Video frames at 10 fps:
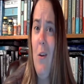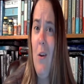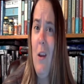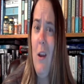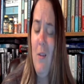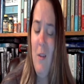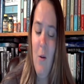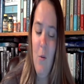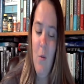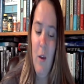good. It
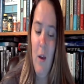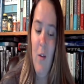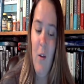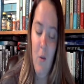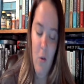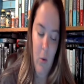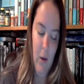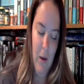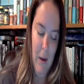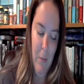sounds like it's another
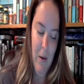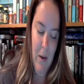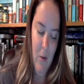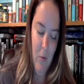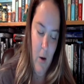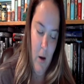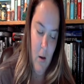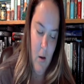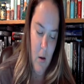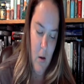really deep, intense read.
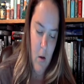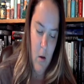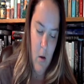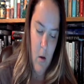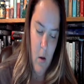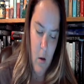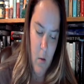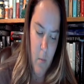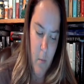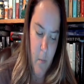
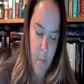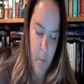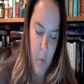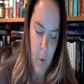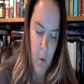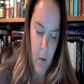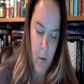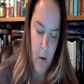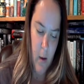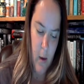What else
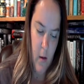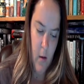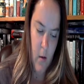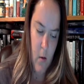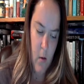did I get?